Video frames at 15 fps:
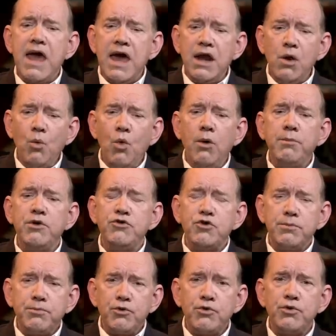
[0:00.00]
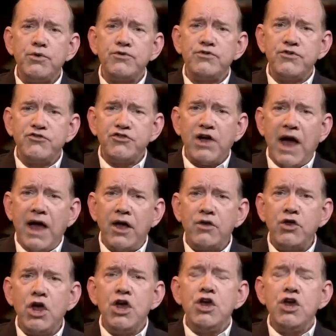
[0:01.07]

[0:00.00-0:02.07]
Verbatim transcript: and a woman to produce a child,